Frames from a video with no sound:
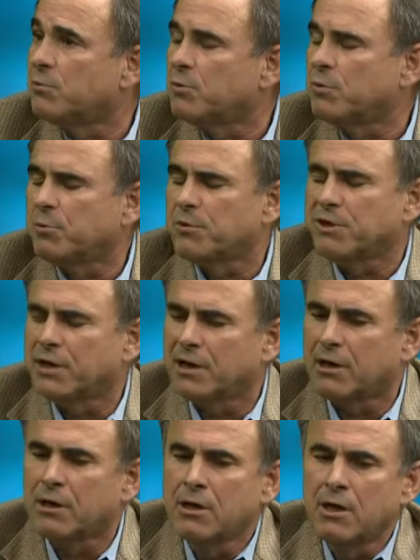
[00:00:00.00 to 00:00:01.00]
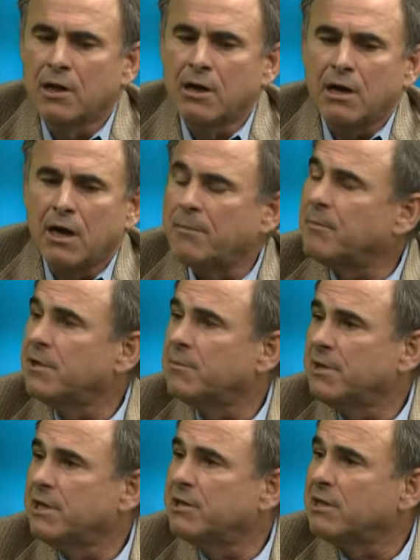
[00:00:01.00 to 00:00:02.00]
but we were there. I'm going to
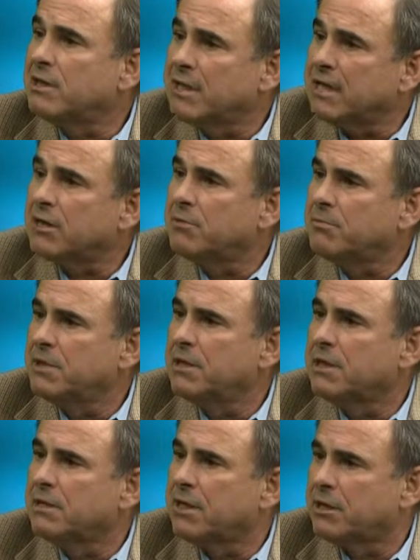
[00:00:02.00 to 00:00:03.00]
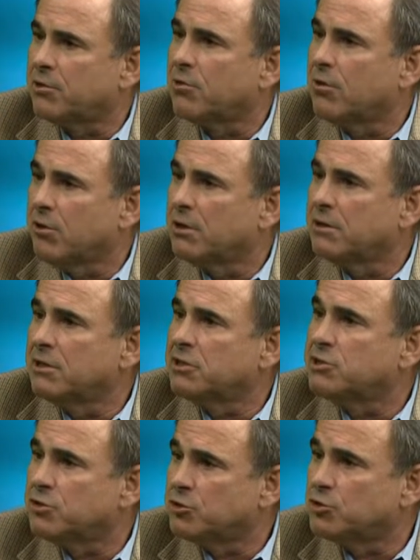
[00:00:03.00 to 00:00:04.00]
be at the LINC meeting later on
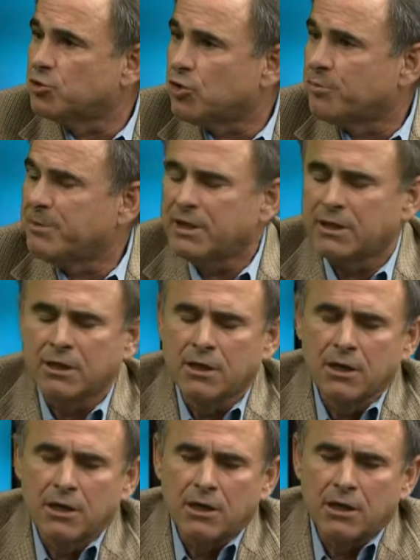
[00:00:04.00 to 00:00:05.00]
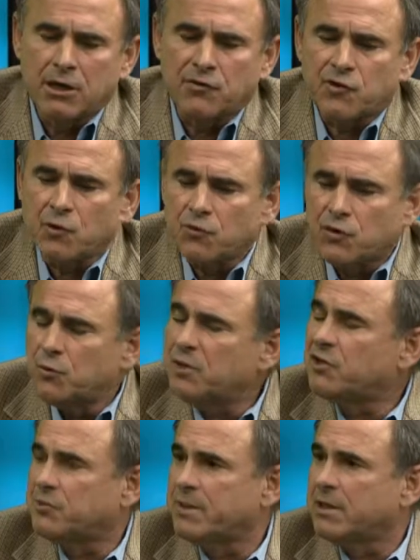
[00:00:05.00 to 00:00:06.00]
this year in Germany. Uh, so, so, we
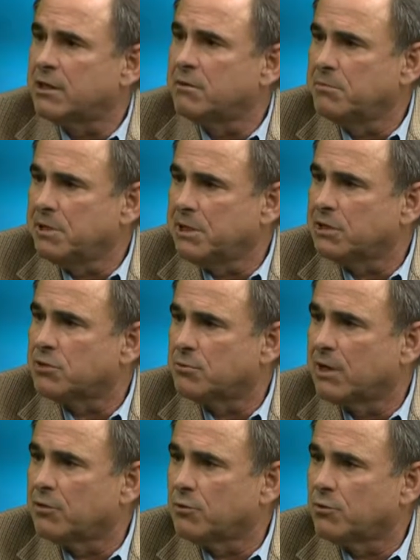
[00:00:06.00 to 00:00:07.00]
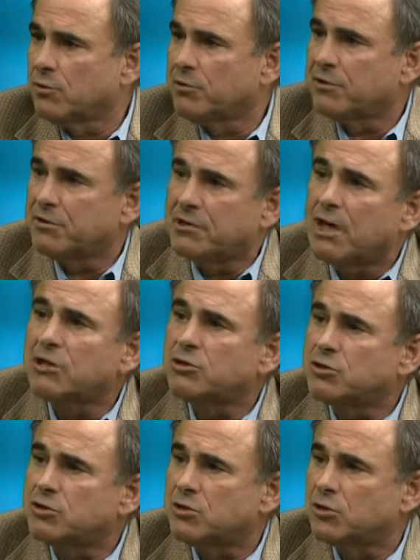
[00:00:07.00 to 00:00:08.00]
speak at meetings around the world that are not
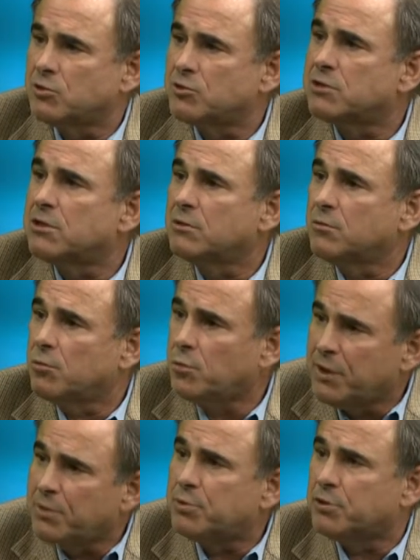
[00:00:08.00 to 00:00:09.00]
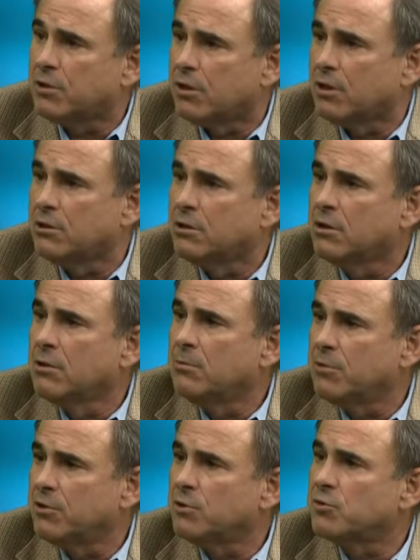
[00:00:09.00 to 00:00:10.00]
just those that we put on,
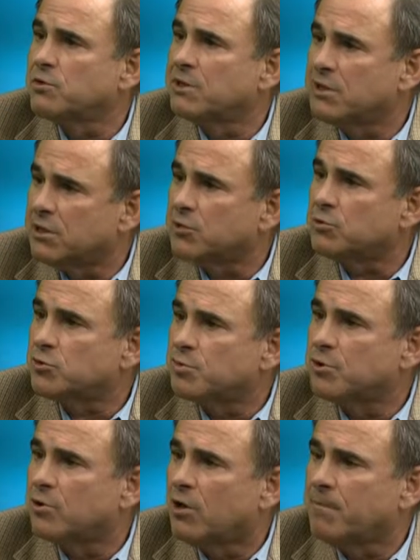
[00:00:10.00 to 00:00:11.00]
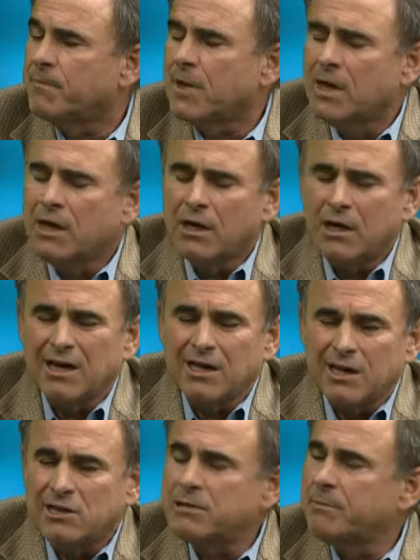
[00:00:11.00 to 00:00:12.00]
but those that others put on. Uh,
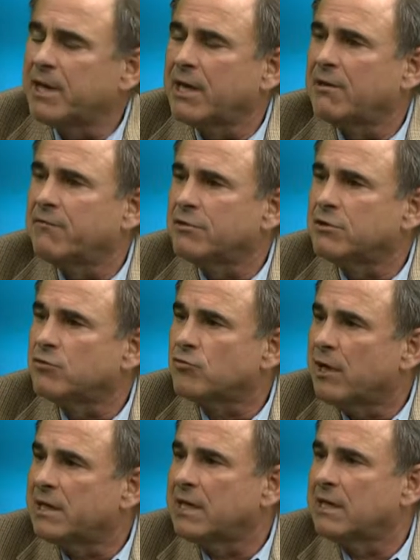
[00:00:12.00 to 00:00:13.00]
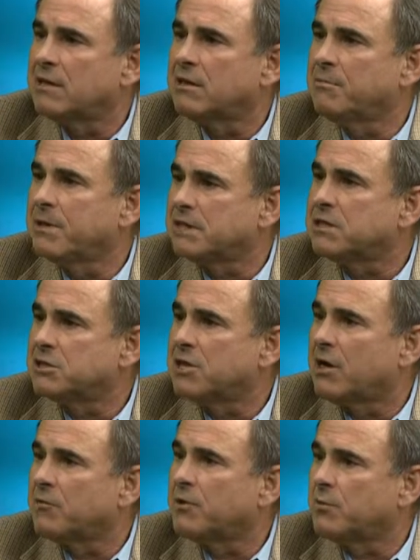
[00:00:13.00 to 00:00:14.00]
it's a big effort to try to get the message
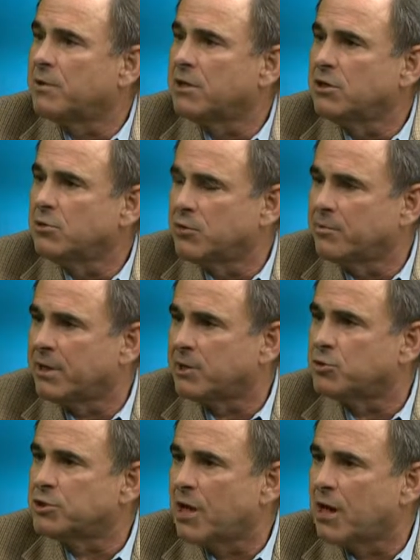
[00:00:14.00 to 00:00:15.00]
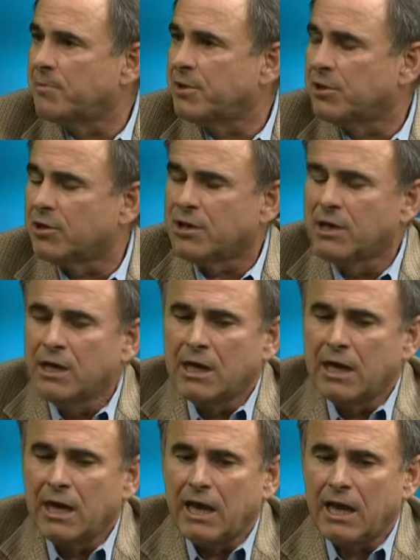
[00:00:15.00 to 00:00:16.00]
out that we can do a better job here.
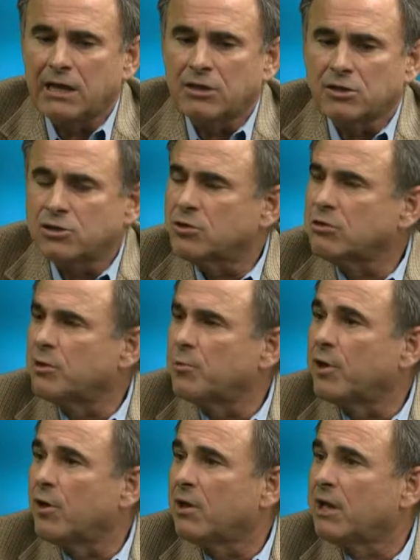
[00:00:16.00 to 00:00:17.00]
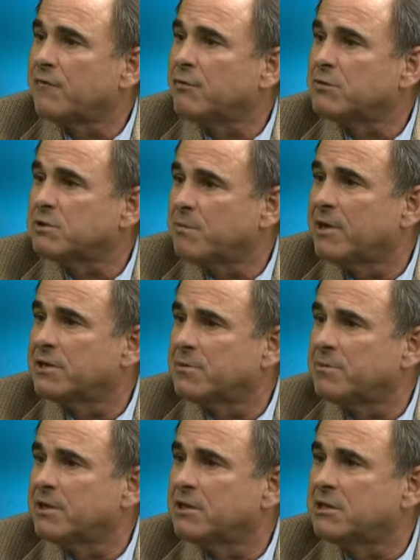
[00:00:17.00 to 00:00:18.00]
And certainly we all have the
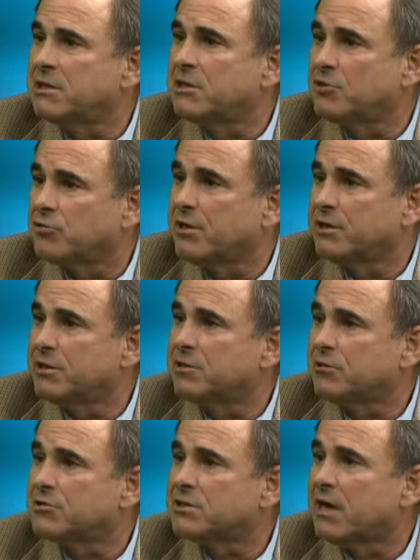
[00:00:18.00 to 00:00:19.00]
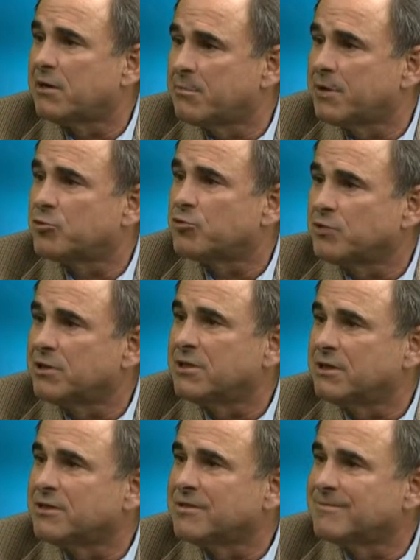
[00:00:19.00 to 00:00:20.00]
responsibility to train others how to better treat
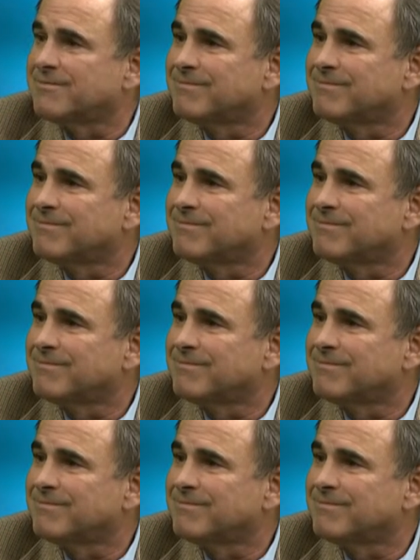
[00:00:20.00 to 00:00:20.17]
this.